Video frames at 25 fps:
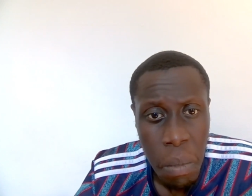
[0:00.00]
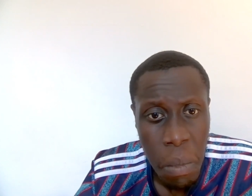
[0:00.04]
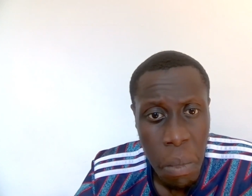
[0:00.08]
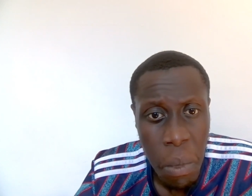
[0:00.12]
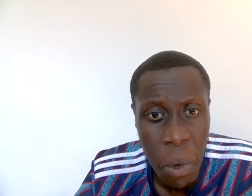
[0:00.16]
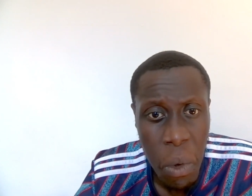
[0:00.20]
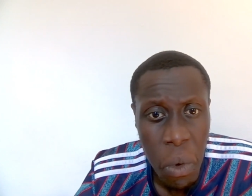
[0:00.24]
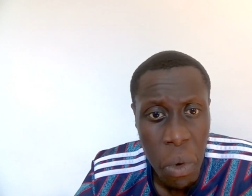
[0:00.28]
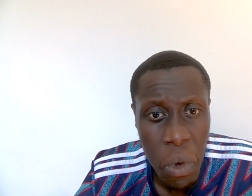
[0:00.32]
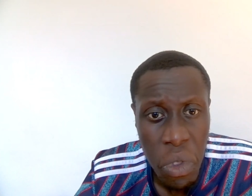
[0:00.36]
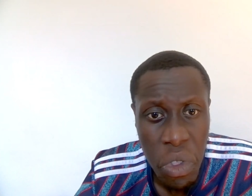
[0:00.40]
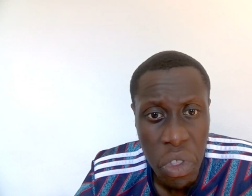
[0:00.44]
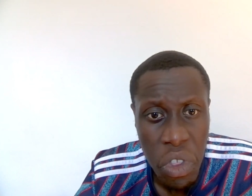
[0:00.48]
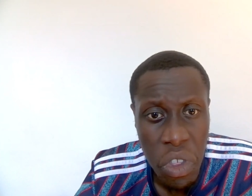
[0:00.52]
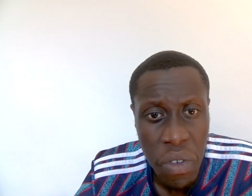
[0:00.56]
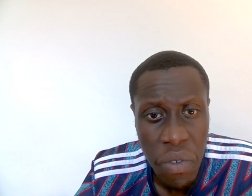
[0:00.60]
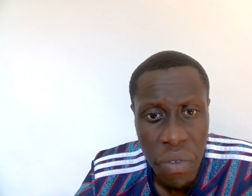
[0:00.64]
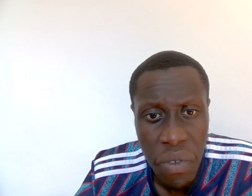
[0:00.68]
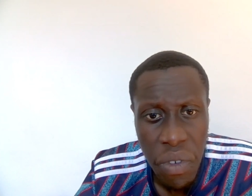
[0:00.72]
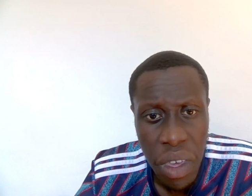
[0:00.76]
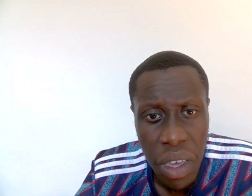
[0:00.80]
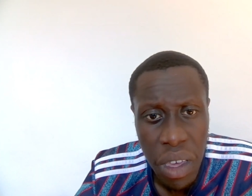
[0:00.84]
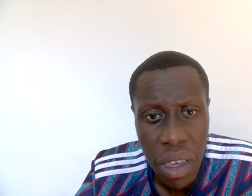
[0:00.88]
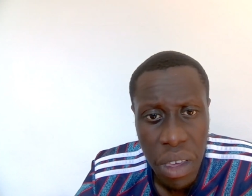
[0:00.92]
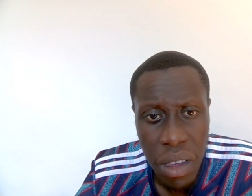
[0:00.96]
Or do you
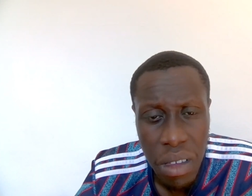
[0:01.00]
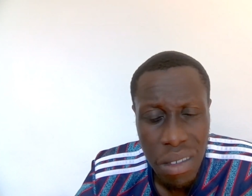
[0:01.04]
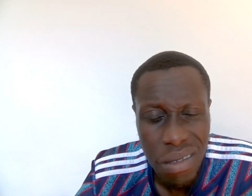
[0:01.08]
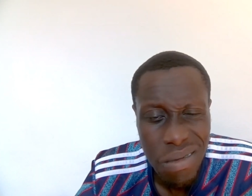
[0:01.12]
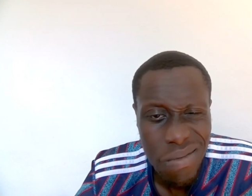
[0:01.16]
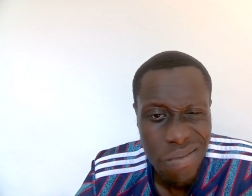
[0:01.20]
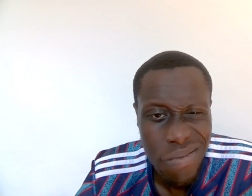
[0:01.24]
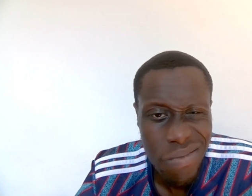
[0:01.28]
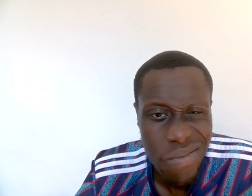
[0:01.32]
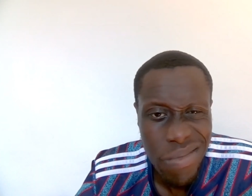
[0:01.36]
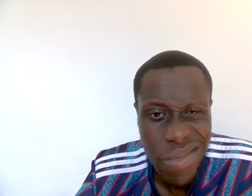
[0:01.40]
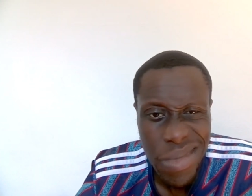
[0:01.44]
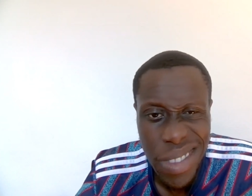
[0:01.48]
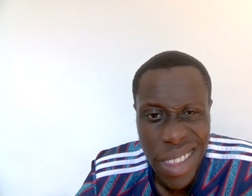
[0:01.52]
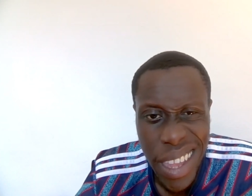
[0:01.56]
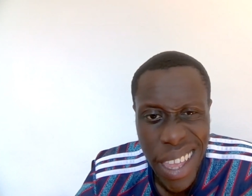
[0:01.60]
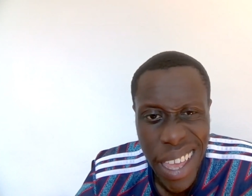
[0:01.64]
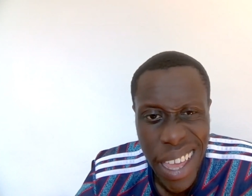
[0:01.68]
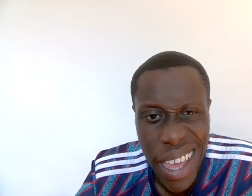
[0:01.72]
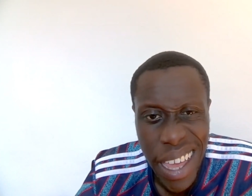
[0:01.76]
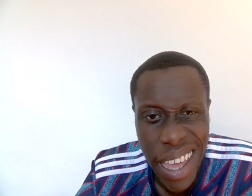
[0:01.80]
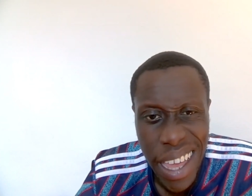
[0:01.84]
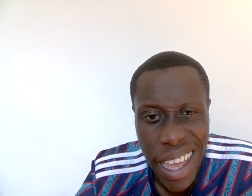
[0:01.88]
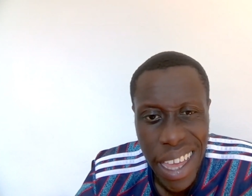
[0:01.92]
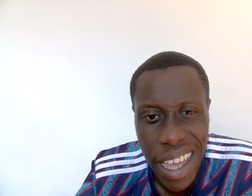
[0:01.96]
think,
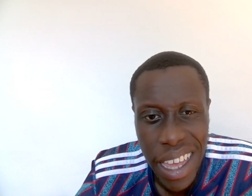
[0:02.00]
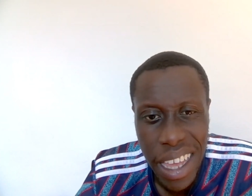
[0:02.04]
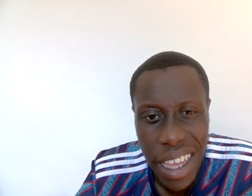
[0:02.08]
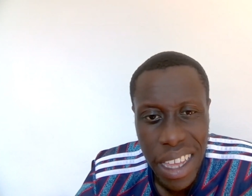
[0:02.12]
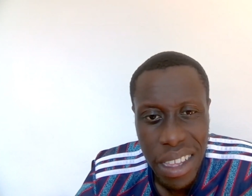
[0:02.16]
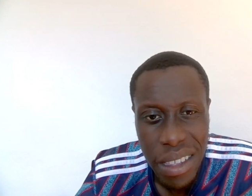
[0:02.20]
nah,